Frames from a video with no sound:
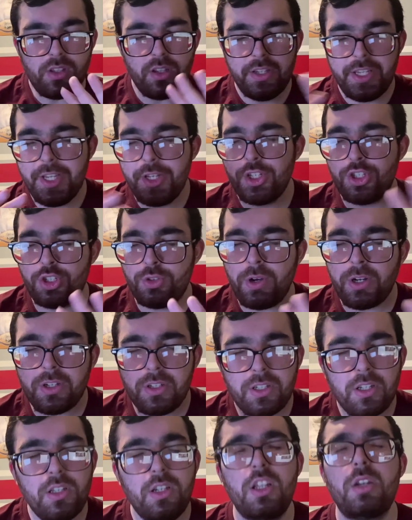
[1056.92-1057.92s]
he's
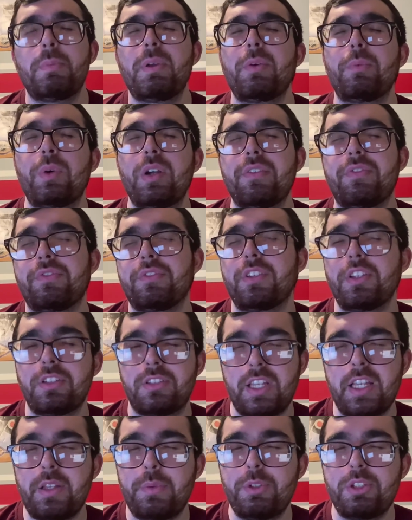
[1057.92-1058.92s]
struggling a little bit with the
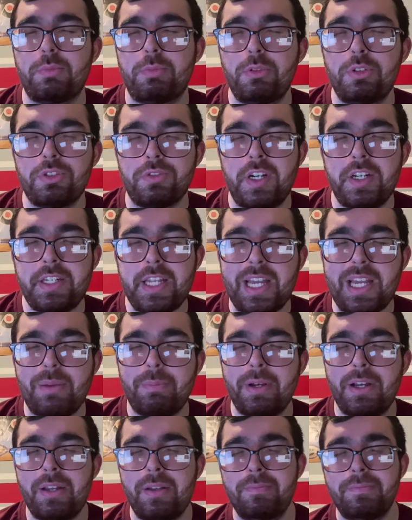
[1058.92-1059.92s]
St. Louis Blues right now,
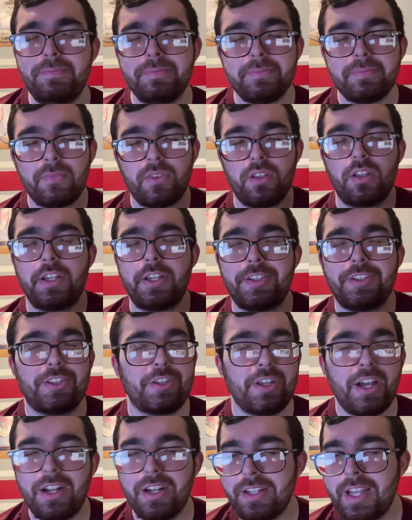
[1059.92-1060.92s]
but he's a
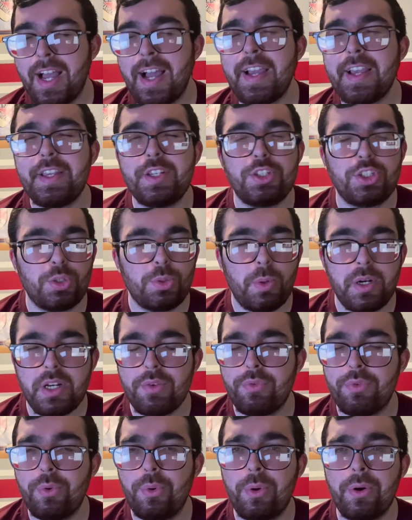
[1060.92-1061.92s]
young guy. He's
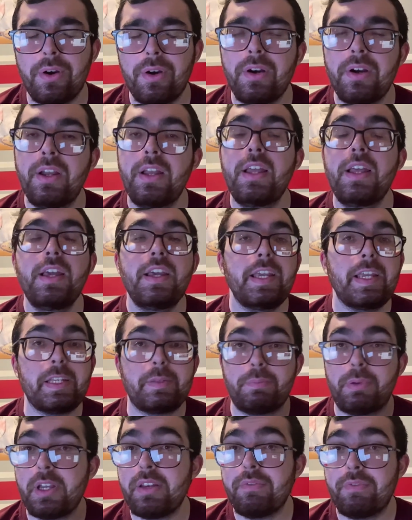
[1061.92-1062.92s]
24. He's
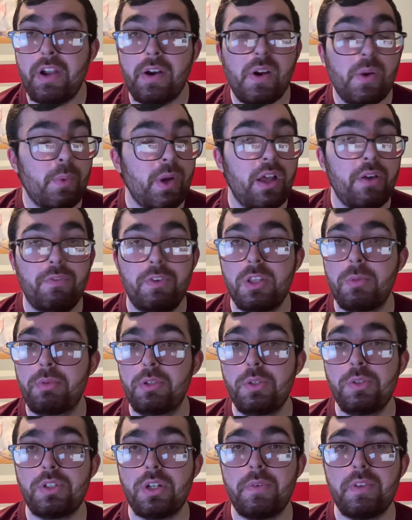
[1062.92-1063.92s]
played very well for the
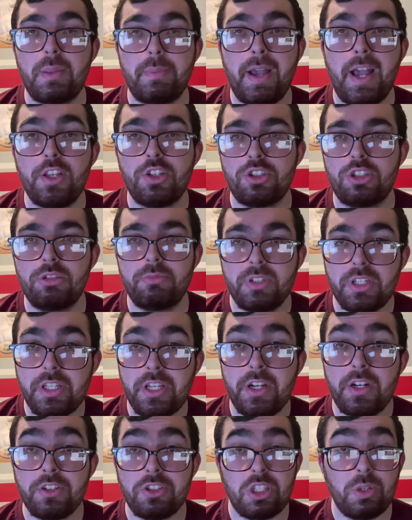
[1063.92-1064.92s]
Blues over the past so many
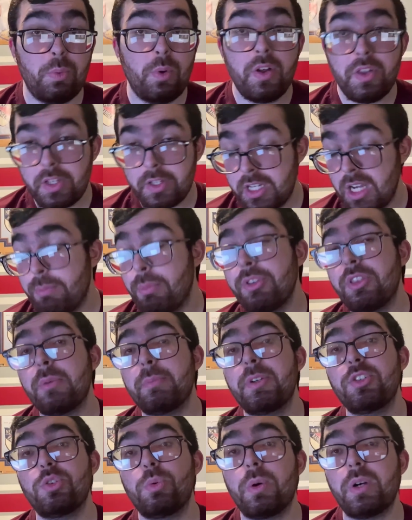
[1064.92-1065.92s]
years. He won the Cup with
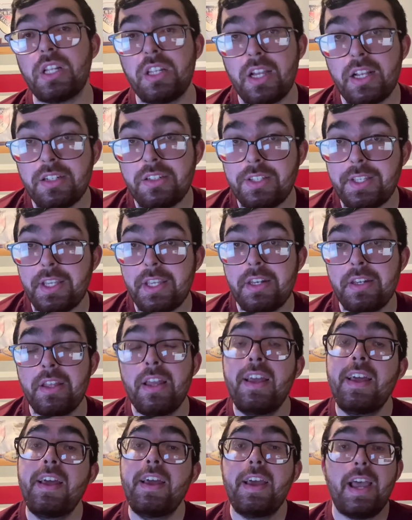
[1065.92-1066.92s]
them in 2019.
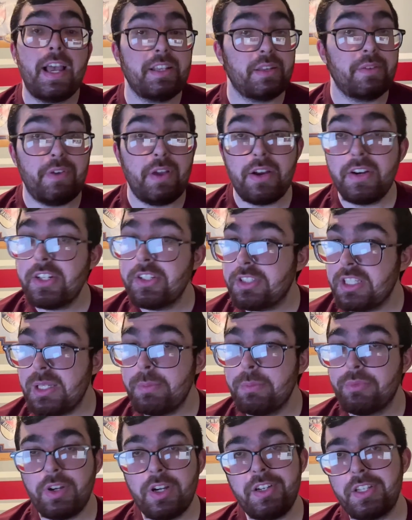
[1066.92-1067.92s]
Has a very
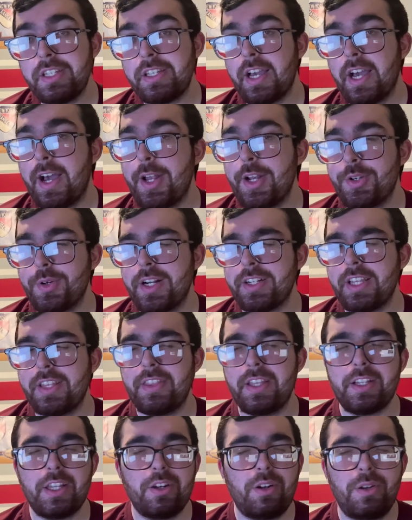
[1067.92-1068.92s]
team-friendly contract. I
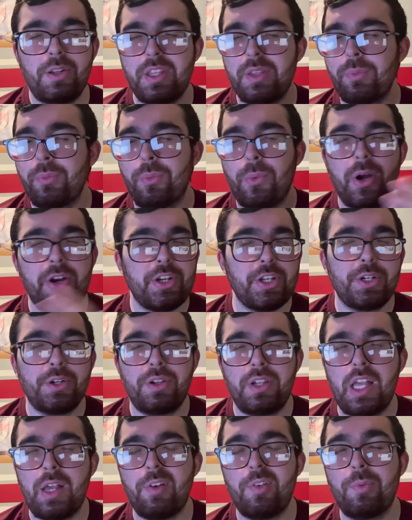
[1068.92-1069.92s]
think at only one year
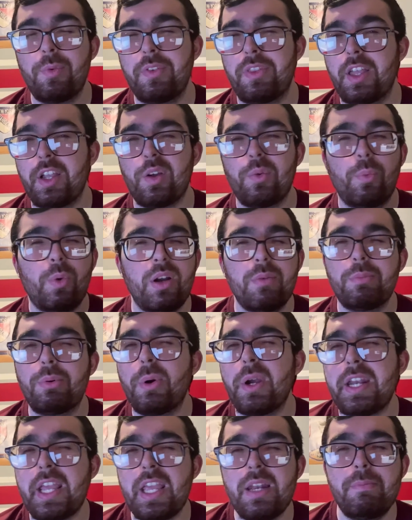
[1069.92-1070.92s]
left with like
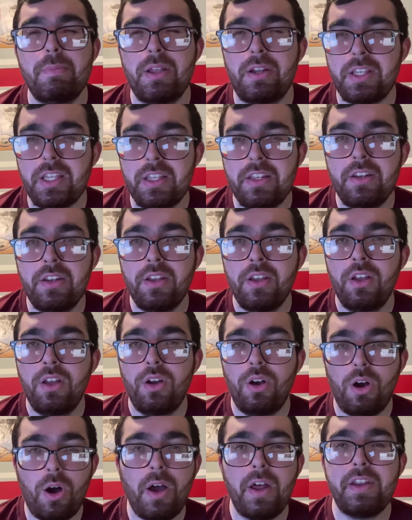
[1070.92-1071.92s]
1.8 million
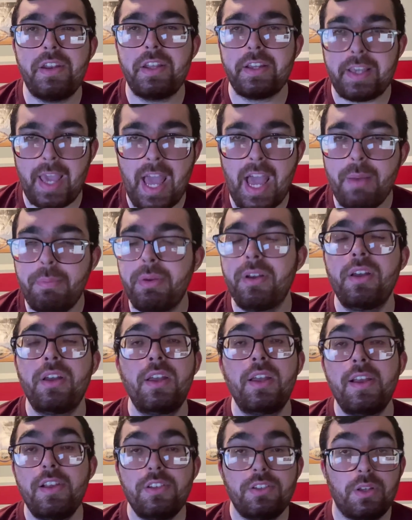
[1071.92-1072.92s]
on the cap.
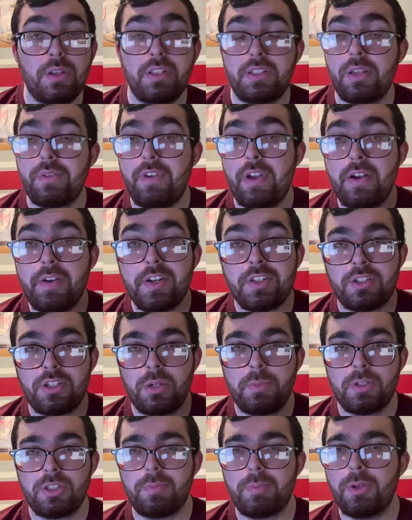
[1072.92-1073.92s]
So it's a very
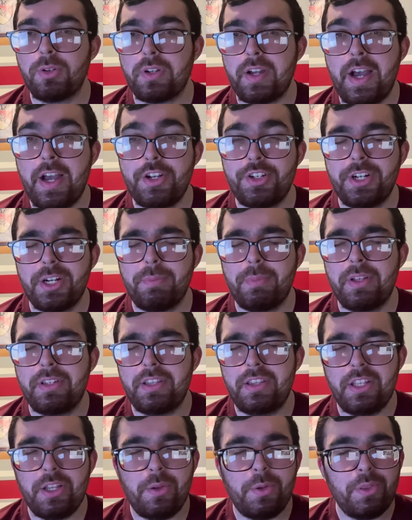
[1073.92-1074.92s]
serviceable contract. But
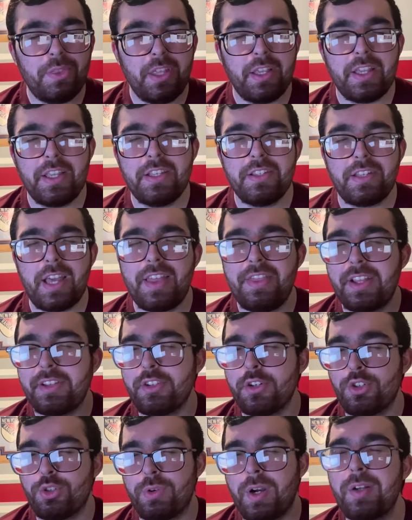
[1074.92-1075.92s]
the only thing is, I think
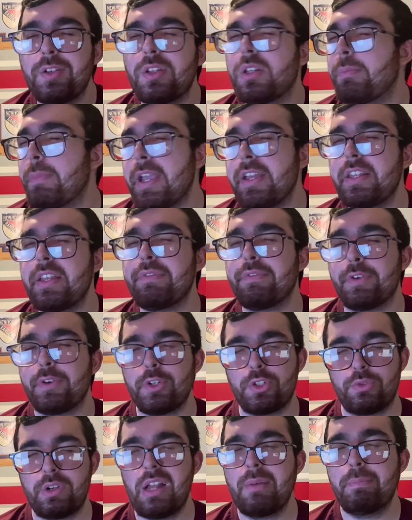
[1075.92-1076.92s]
they're trying to demand a
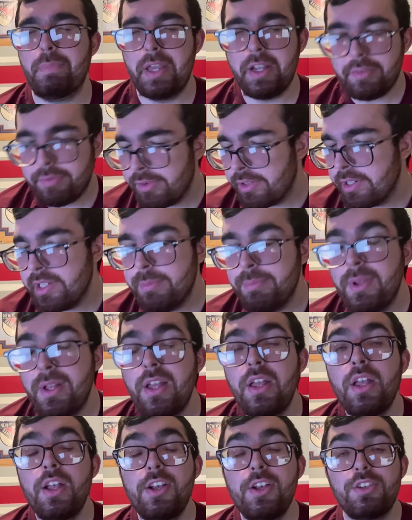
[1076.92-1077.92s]
first-round pick for him.
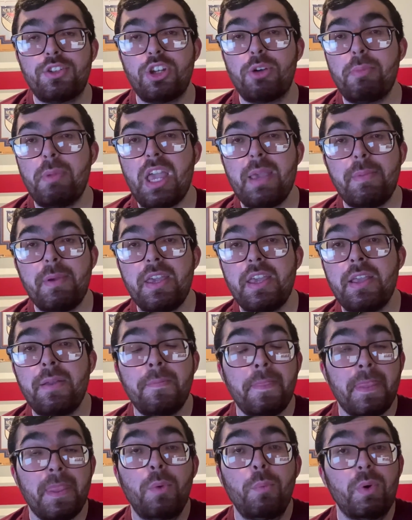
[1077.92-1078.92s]
So maybe
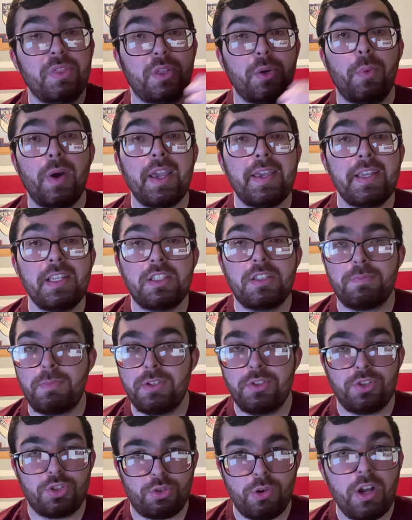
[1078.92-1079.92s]
with the way he's
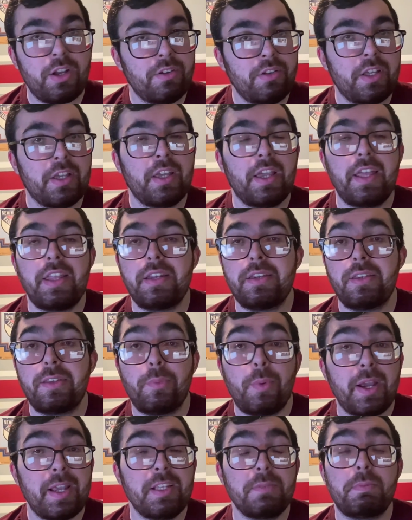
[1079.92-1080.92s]
been struggling and the
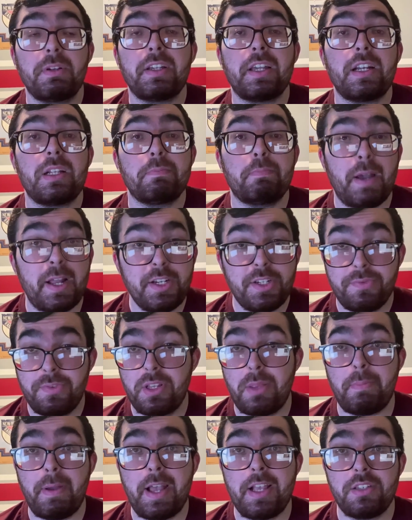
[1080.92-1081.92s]
way he's been getting benched for
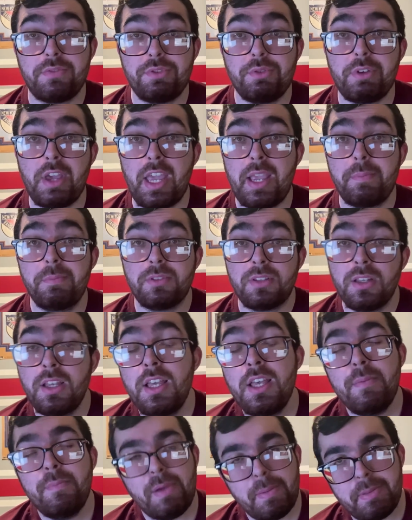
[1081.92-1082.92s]
the past few games,
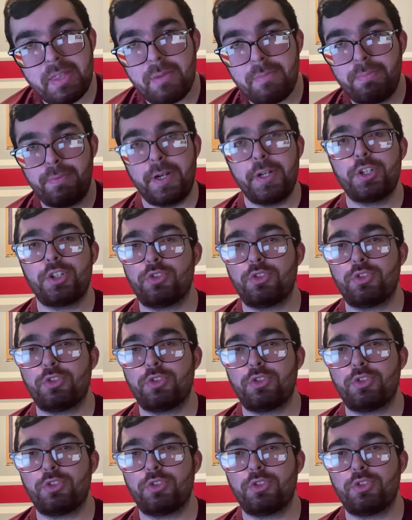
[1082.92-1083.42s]
maybe that price